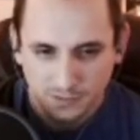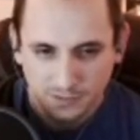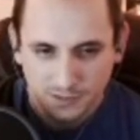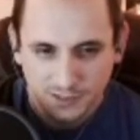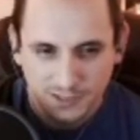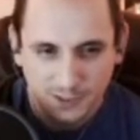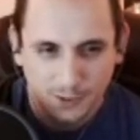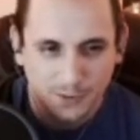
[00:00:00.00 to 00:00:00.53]

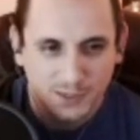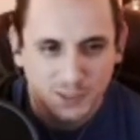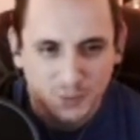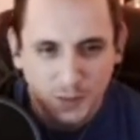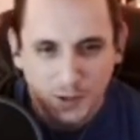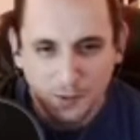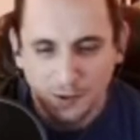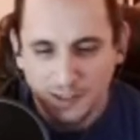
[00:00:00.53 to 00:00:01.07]
So this
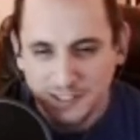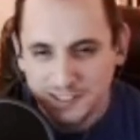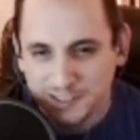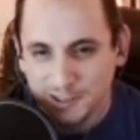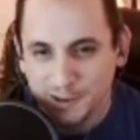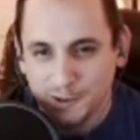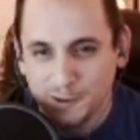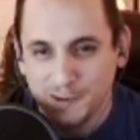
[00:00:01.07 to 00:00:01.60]
speedrun is
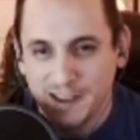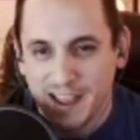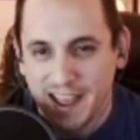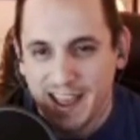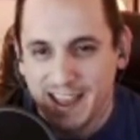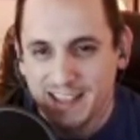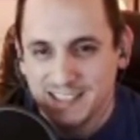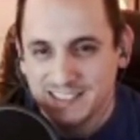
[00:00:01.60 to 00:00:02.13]
known
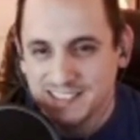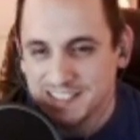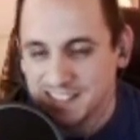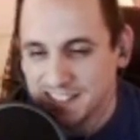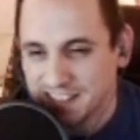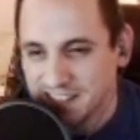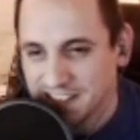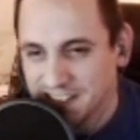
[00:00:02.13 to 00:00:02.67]
as
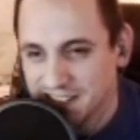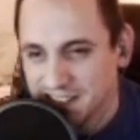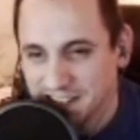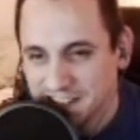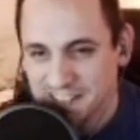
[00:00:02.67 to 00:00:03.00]
the